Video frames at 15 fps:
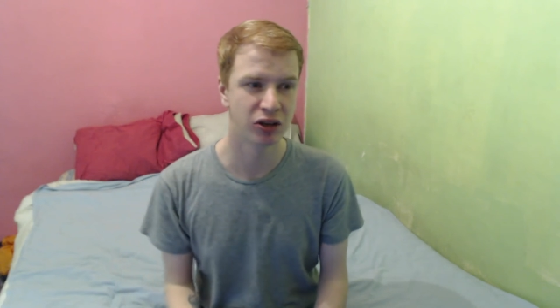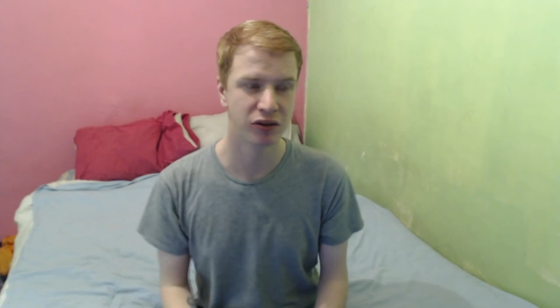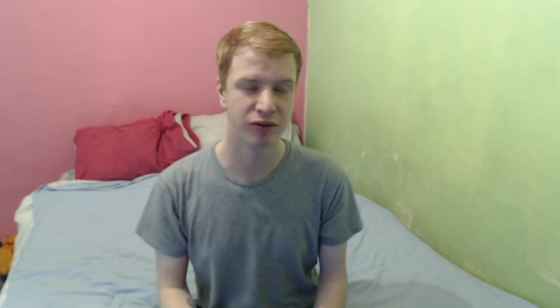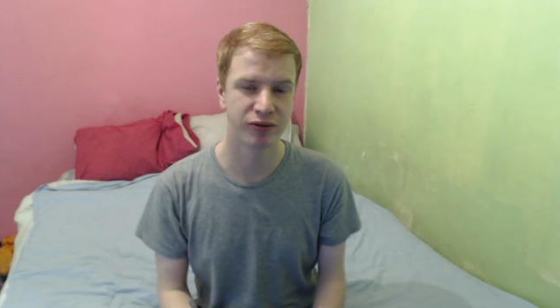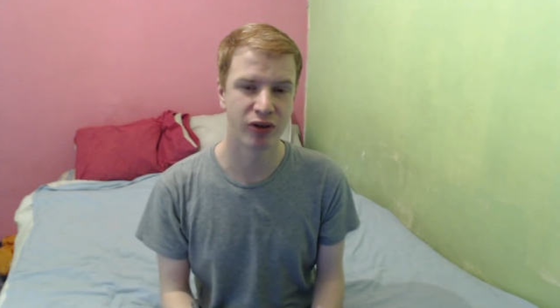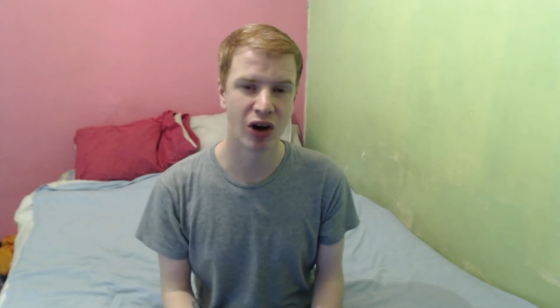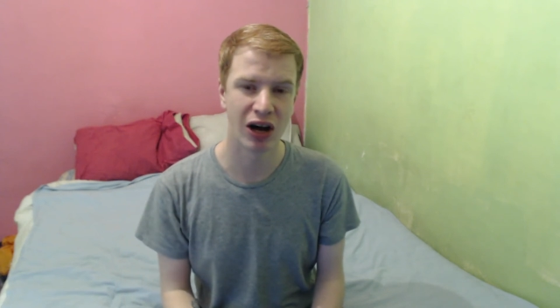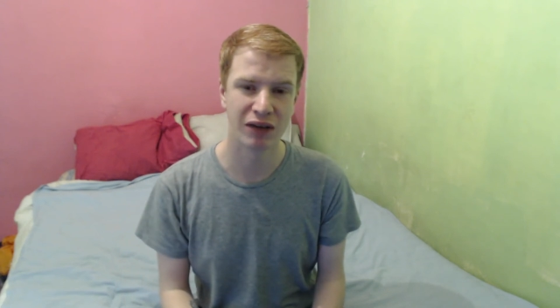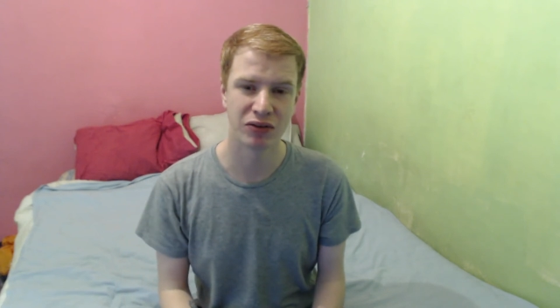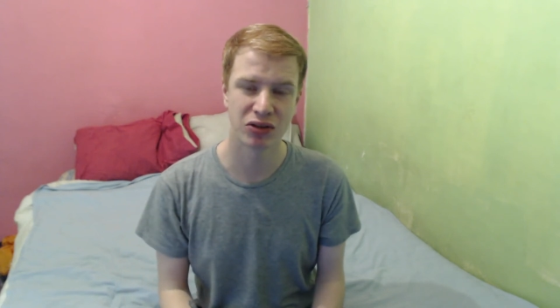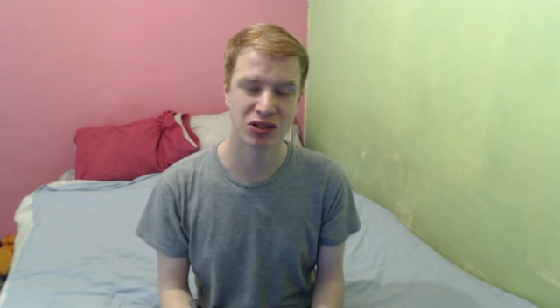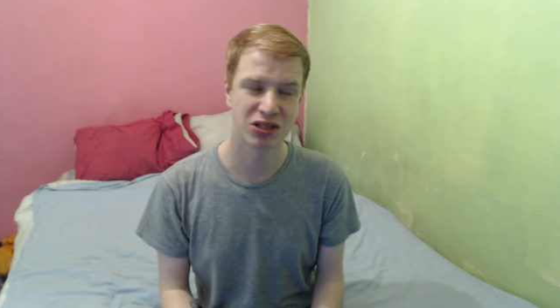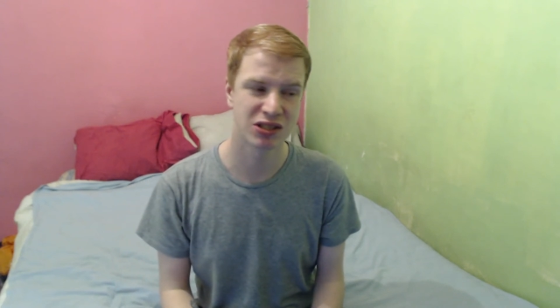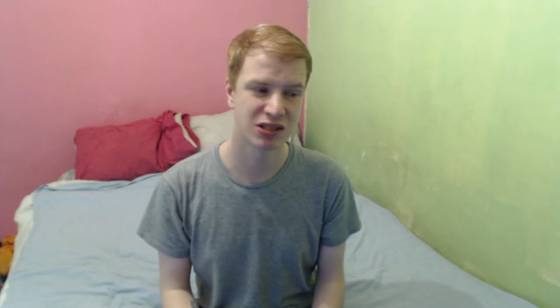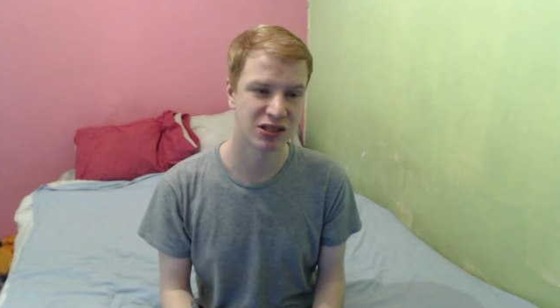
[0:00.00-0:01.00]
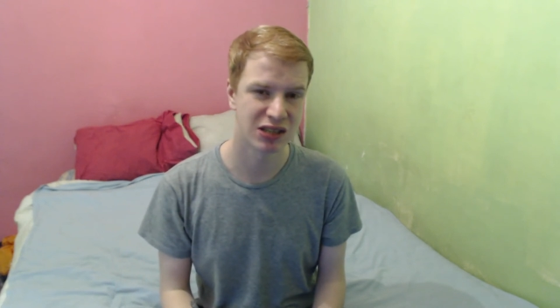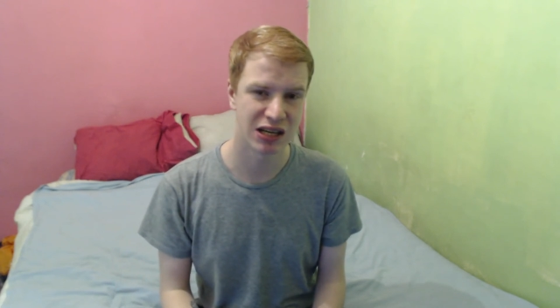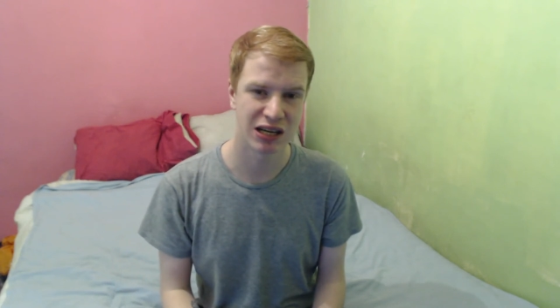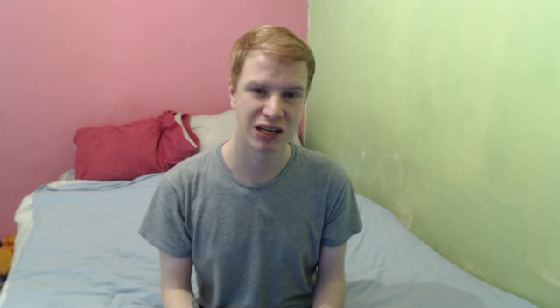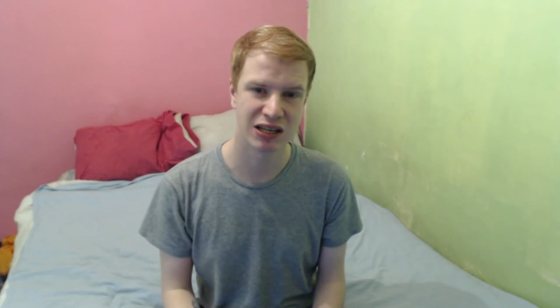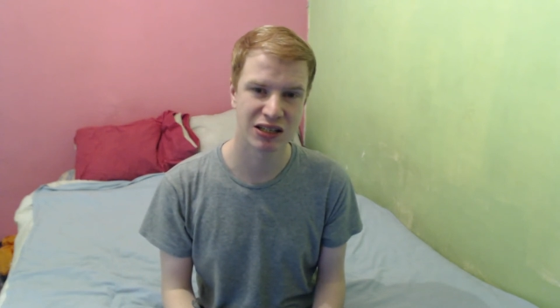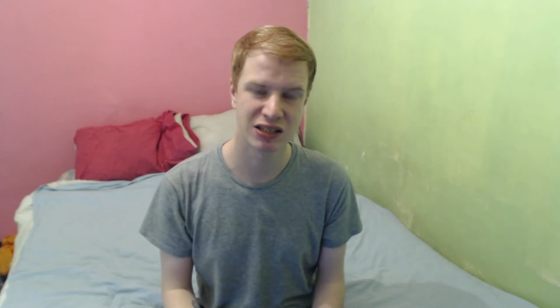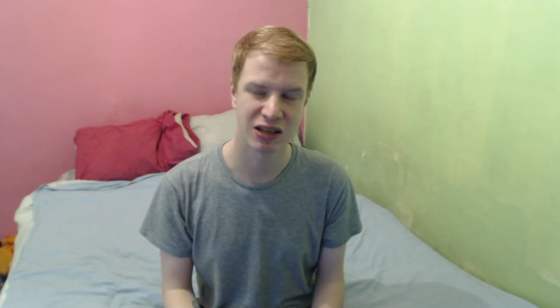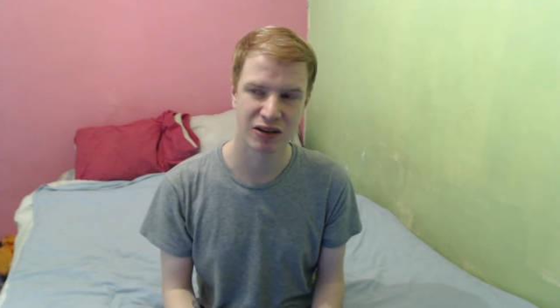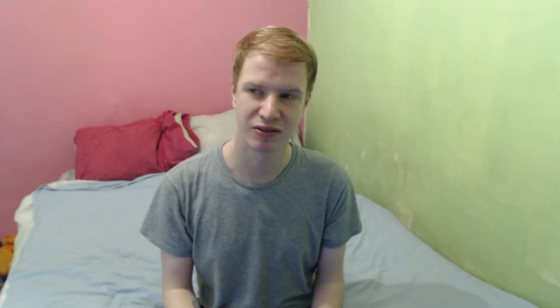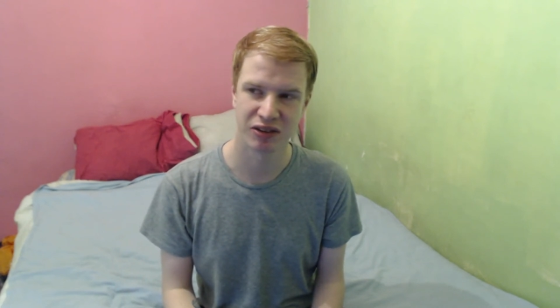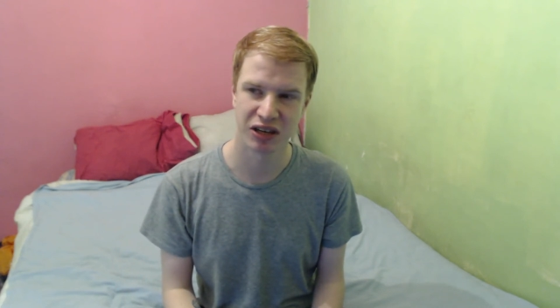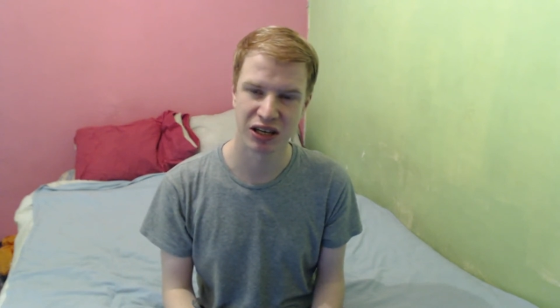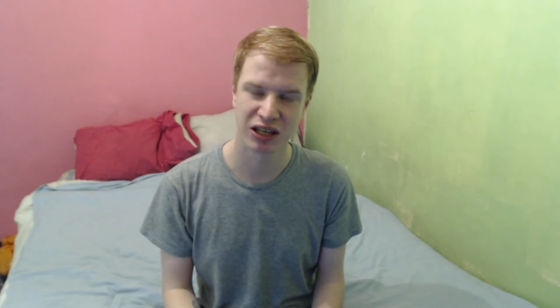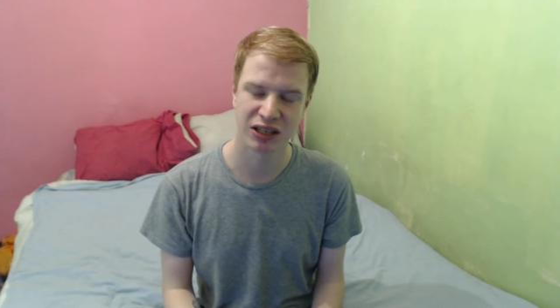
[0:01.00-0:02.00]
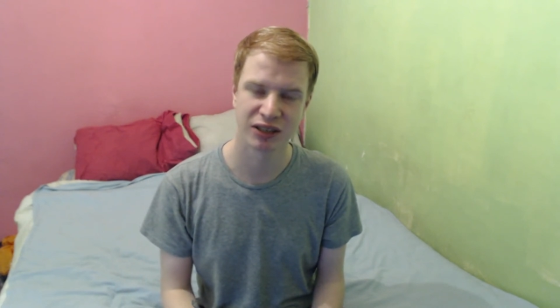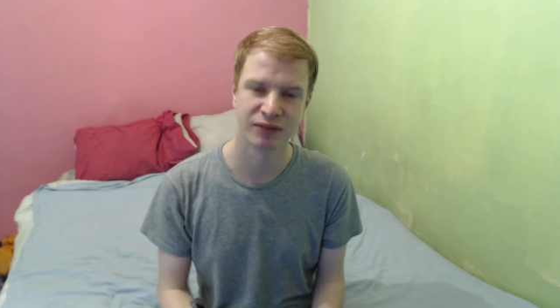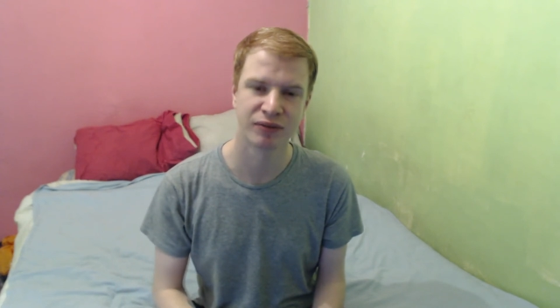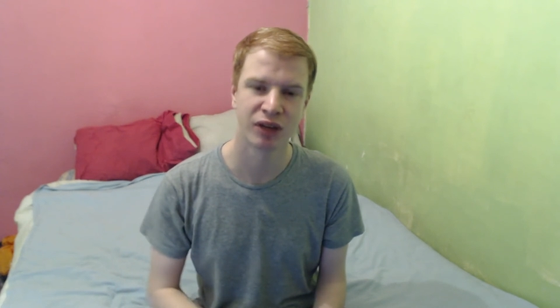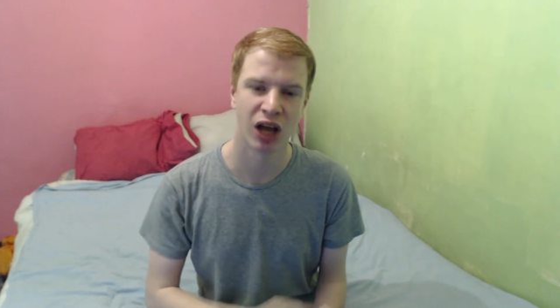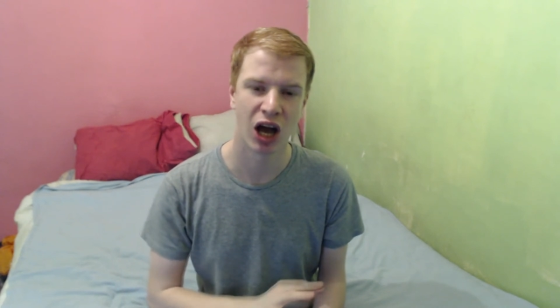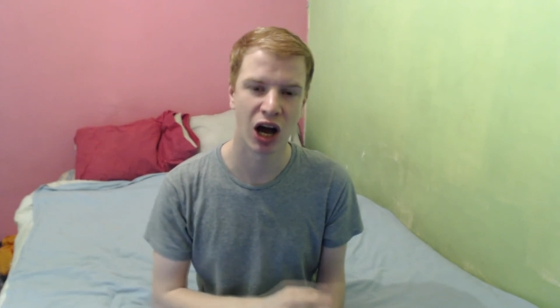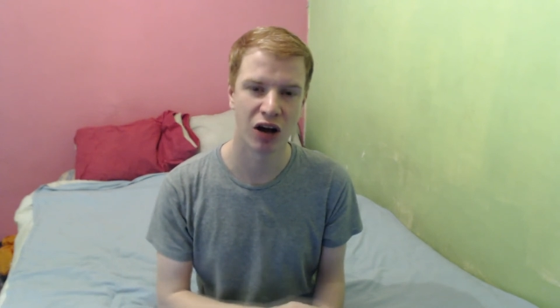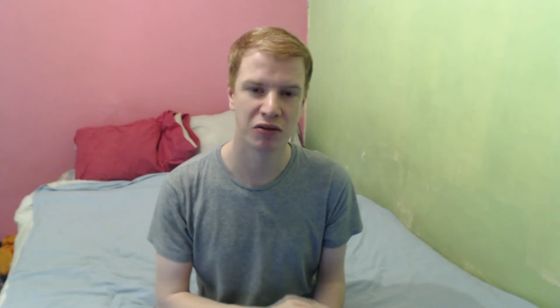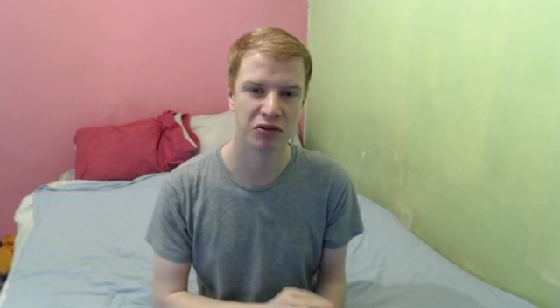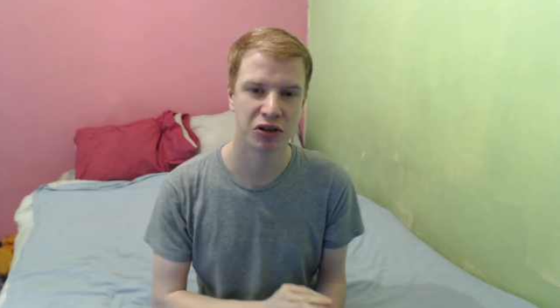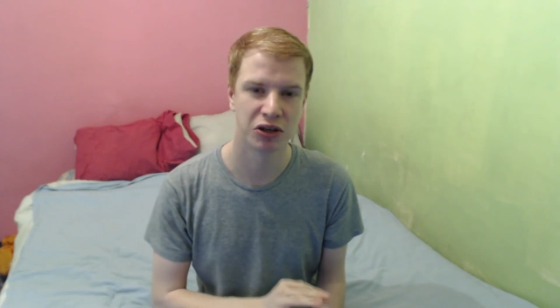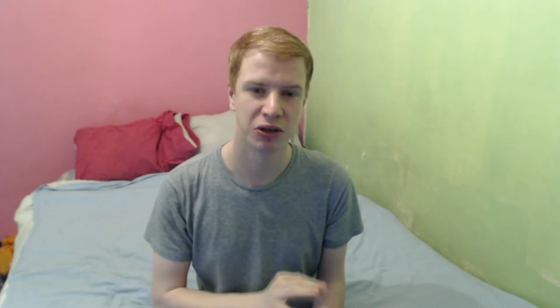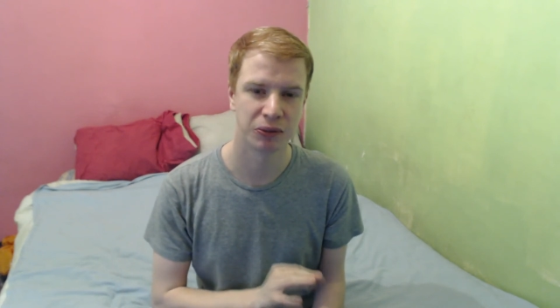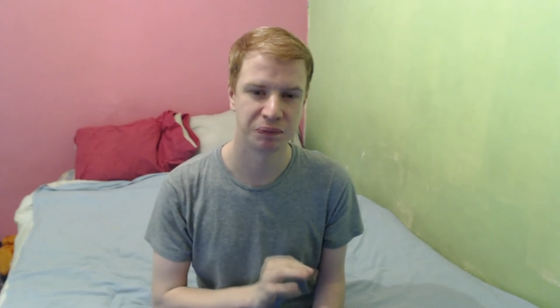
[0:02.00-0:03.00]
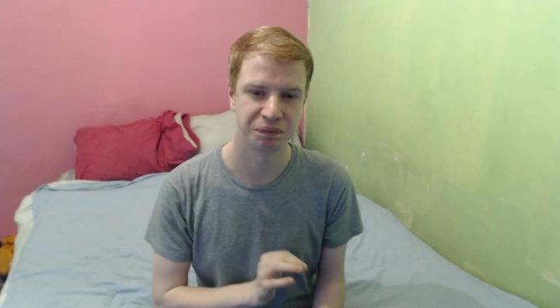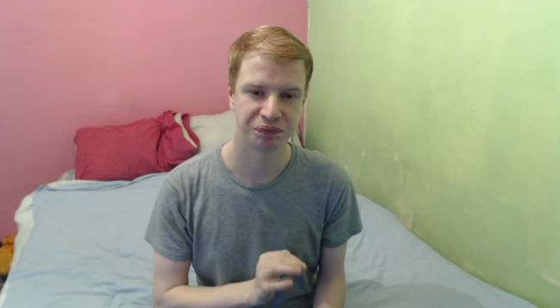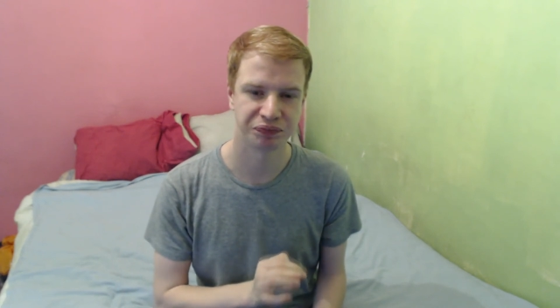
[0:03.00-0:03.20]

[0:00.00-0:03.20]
5 or 6, I think, other